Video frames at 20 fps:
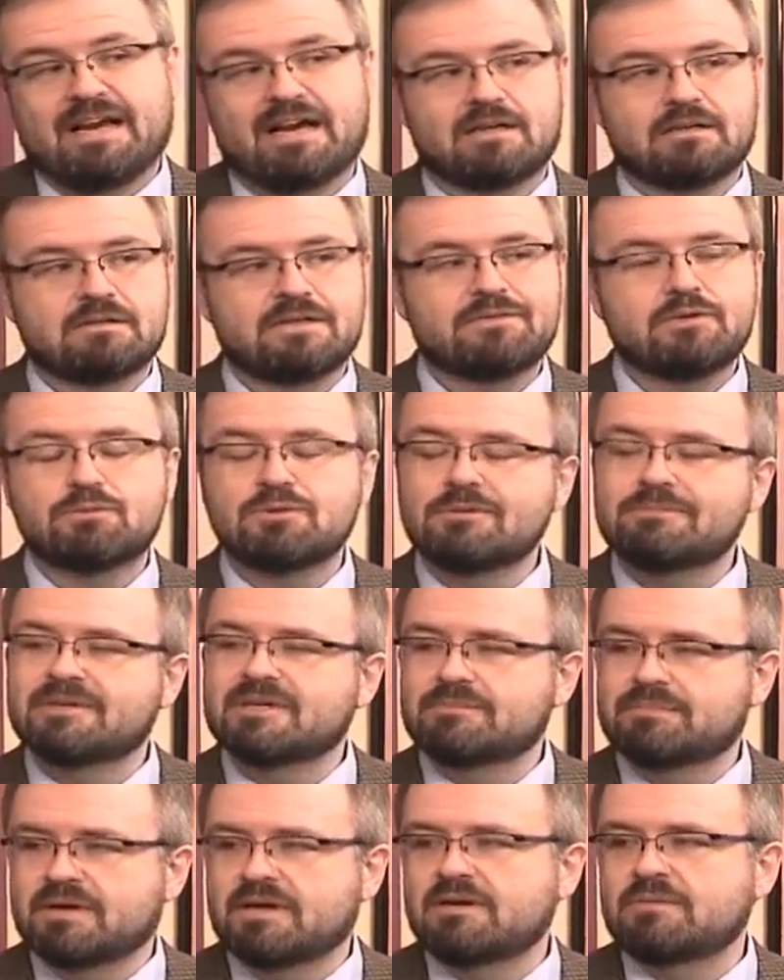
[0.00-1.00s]
I don't have a real
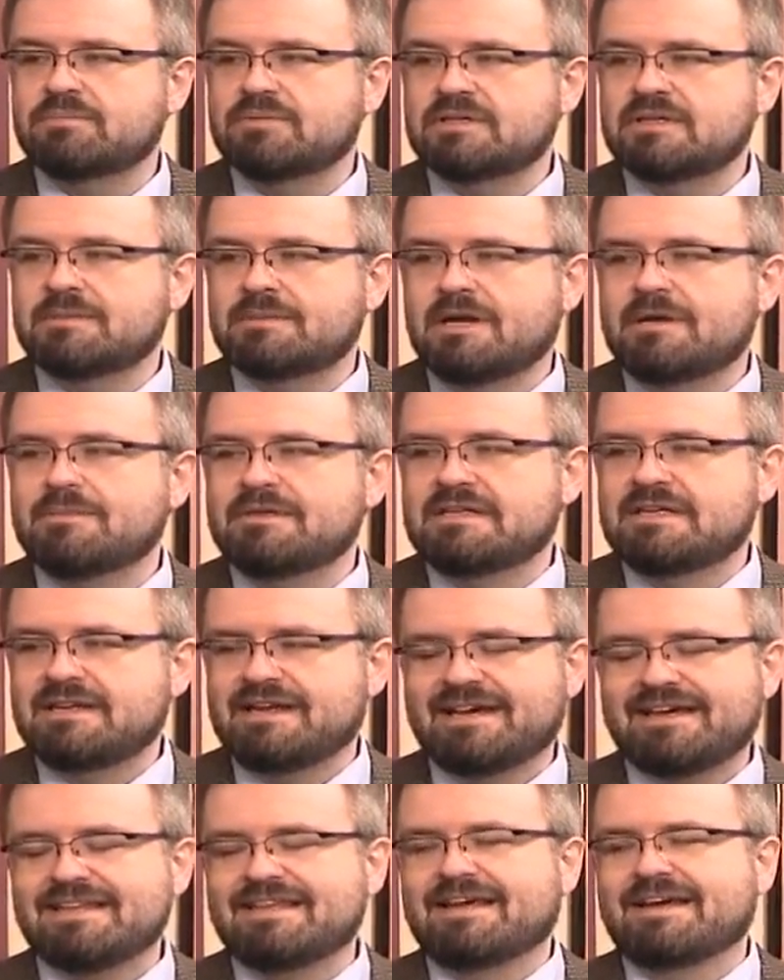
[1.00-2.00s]
big part, but I'm in it.
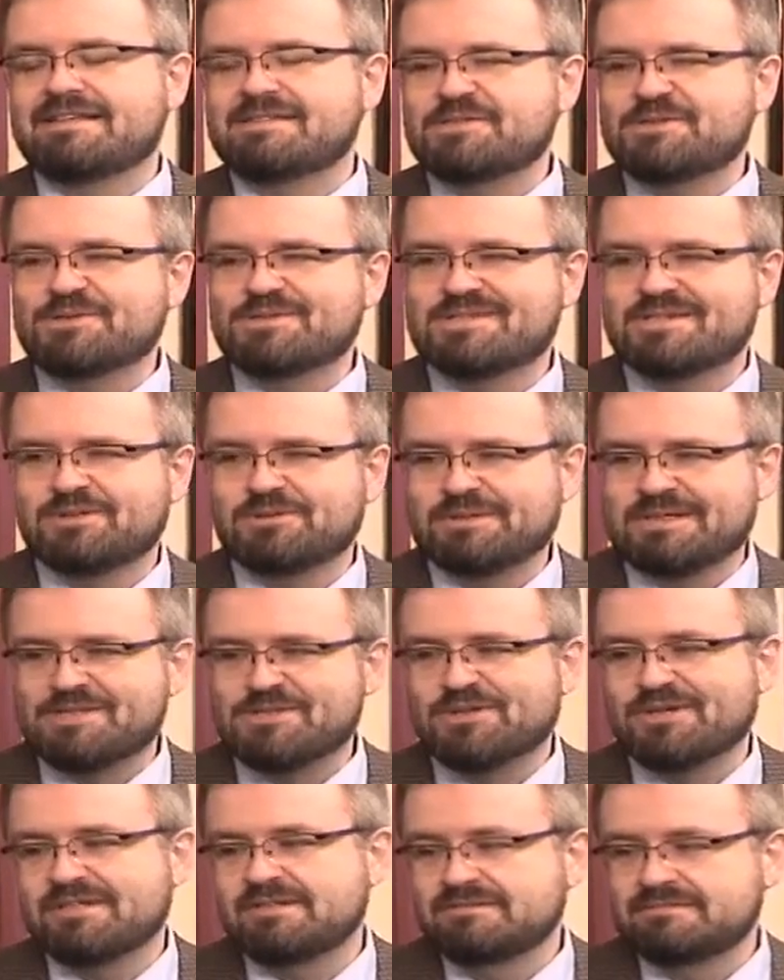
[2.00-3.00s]
I got lines, so
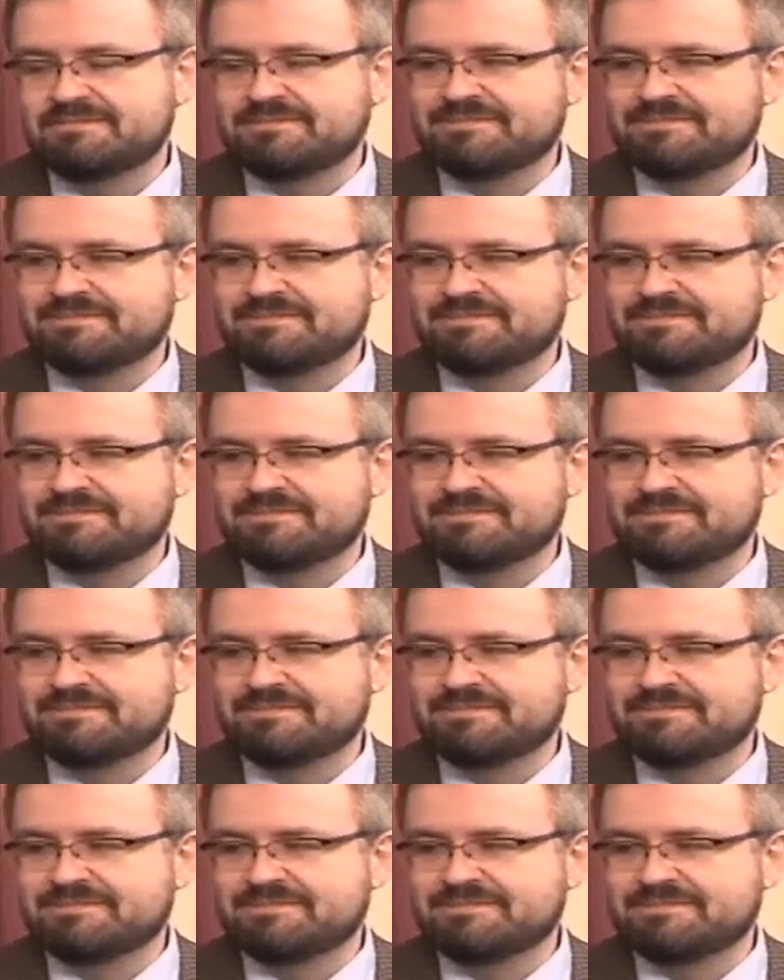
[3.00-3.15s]
that's good.